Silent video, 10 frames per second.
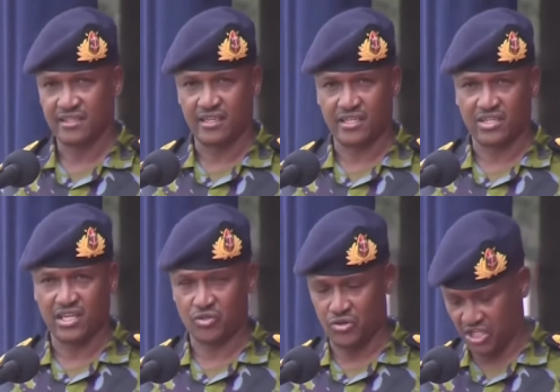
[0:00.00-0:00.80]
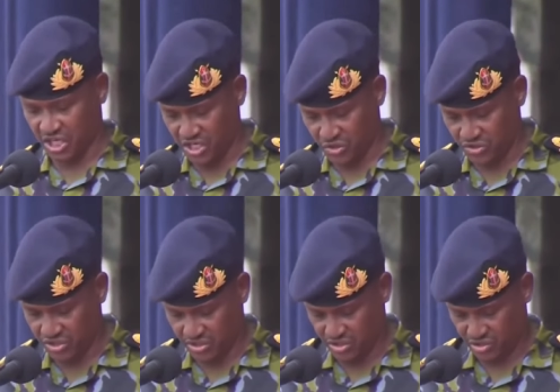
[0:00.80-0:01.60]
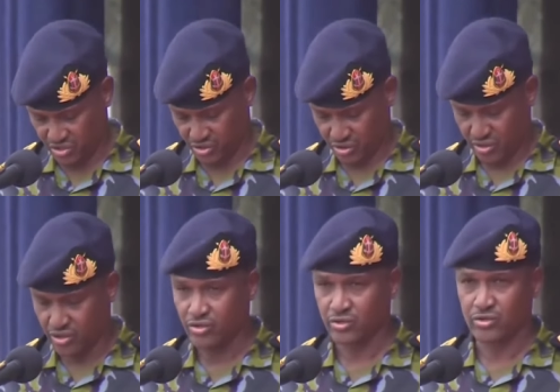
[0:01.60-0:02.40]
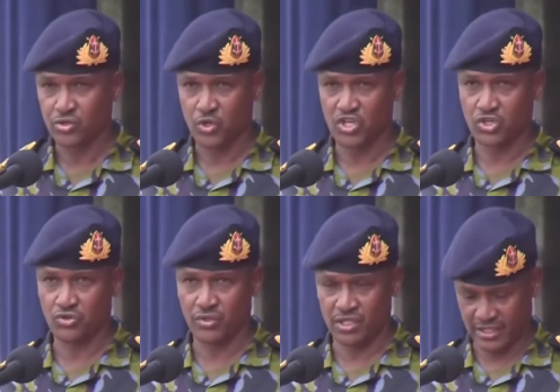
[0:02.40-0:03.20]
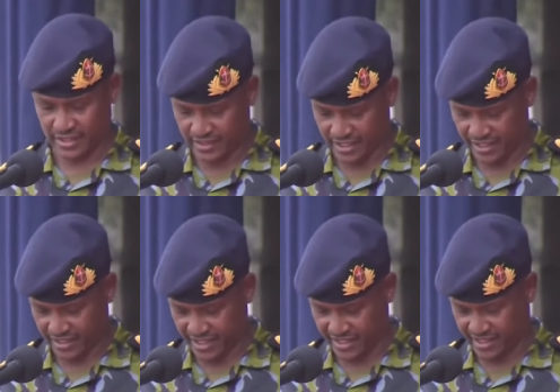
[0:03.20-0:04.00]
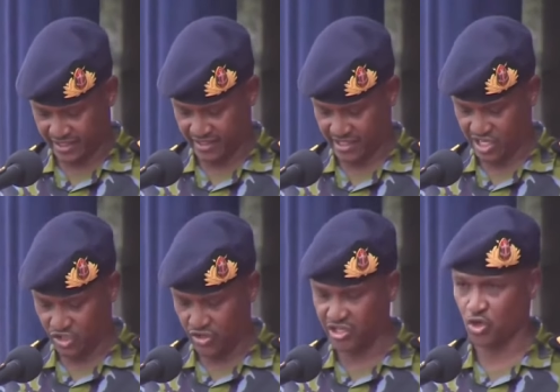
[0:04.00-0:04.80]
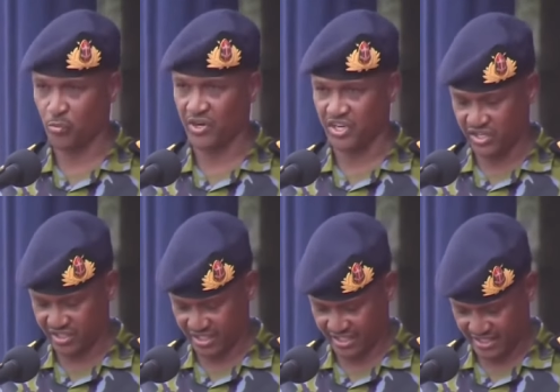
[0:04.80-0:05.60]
She has continued to ensure success in joint operations,